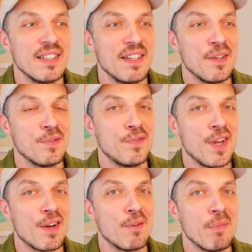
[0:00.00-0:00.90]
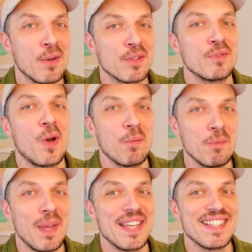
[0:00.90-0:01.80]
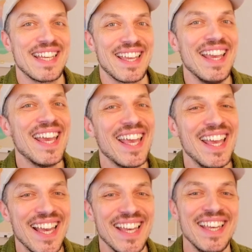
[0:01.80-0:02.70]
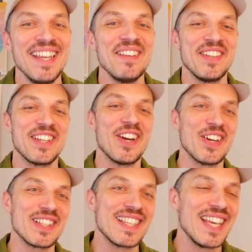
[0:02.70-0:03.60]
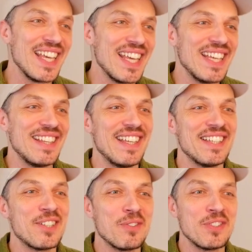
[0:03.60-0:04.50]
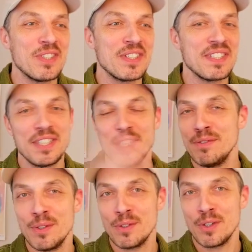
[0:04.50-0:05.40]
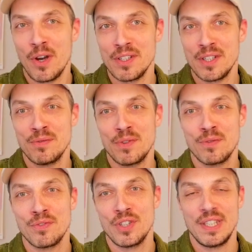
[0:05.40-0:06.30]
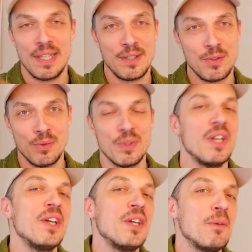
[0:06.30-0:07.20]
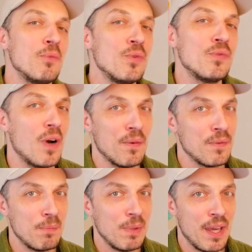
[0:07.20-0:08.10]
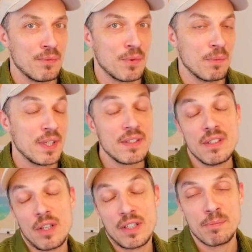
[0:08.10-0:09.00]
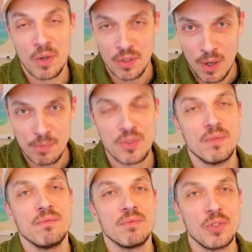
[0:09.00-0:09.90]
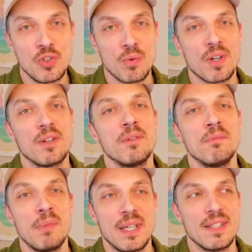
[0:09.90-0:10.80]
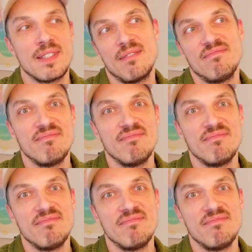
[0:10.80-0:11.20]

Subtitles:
a fair amount of copy pasting because they don't just give you the content for free and let you move off the platform. There's an export option, sure, but it's